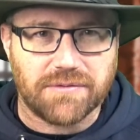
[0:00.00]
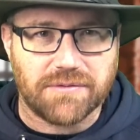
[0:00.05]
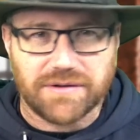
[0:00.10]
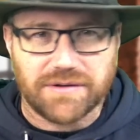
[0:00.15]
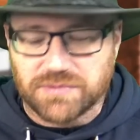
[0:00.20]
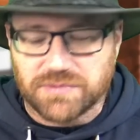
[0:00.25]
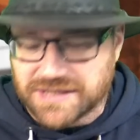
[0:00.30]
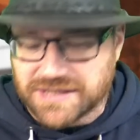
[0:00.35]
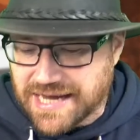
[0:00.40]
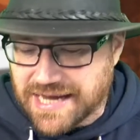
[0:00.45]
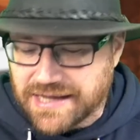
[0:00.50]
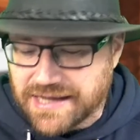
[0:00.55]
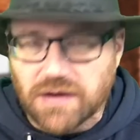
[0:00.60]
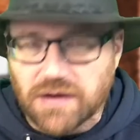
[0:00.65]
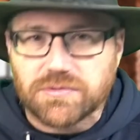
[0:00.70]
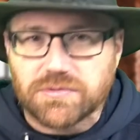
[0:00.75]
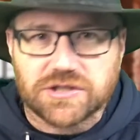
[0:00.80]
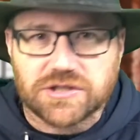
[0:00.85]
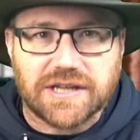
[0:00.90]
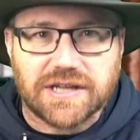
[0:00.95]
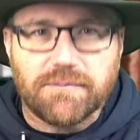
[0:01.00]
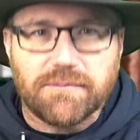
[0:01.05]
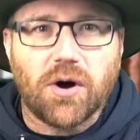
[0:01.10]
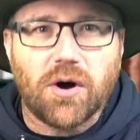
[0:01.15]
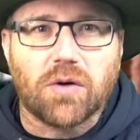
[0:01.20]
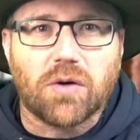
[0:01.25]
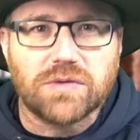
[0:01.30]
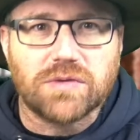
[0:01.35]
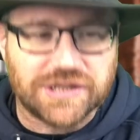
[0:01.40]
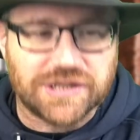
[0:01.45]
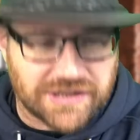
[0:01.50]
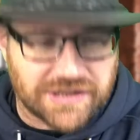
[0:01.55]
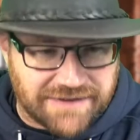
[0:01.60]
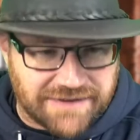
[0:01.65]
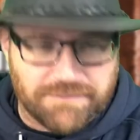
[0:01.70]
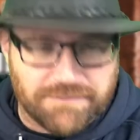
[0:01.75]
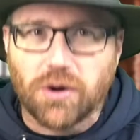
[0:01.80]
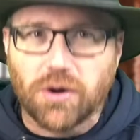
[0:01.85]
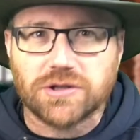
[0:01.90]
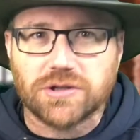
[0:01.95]
We're saying no, we should give more. We should
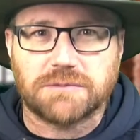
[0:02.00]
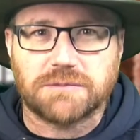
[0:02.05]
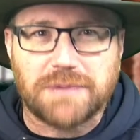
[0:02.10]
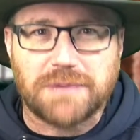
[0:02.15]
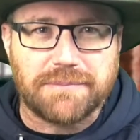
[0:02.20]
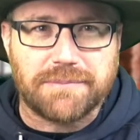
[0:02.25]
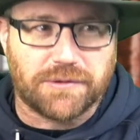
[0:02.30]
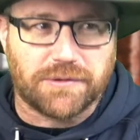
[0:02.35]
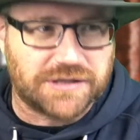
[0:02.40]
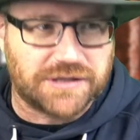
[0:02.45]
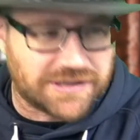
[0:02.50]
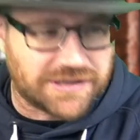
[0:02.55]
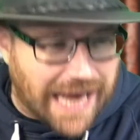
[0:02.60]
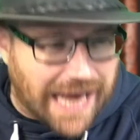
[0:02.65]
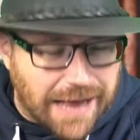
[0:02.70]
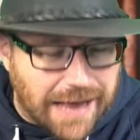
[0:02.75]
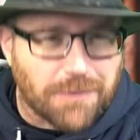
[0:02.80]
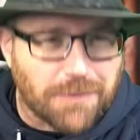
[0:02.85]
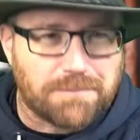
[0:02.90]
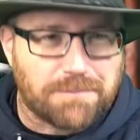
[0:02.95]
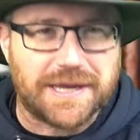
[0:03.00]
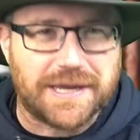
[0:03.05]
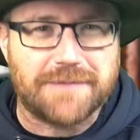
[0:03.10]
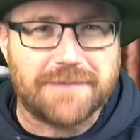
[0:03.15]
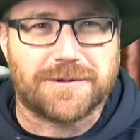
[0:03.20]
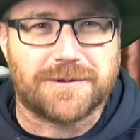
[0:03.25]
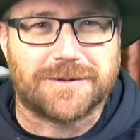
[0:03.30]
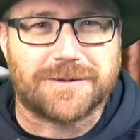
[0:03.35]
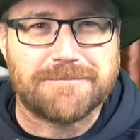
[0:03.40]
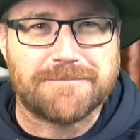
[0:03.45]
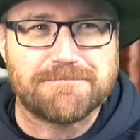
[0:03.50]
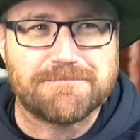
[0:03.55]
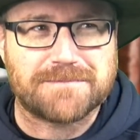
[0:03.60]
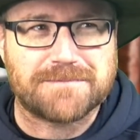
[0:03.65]
give more to people. We should help people.